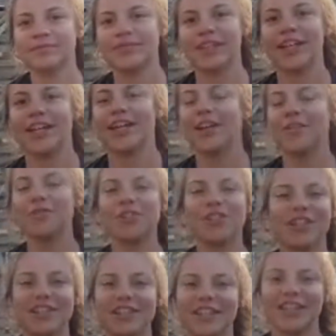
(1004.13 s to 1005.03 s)
It was
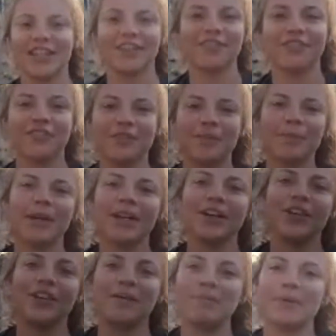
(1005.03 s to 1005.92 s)
just a gift from my
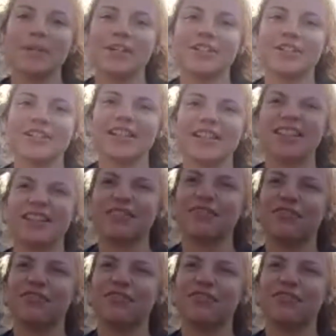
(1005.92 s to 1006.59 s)
grandparents, I think,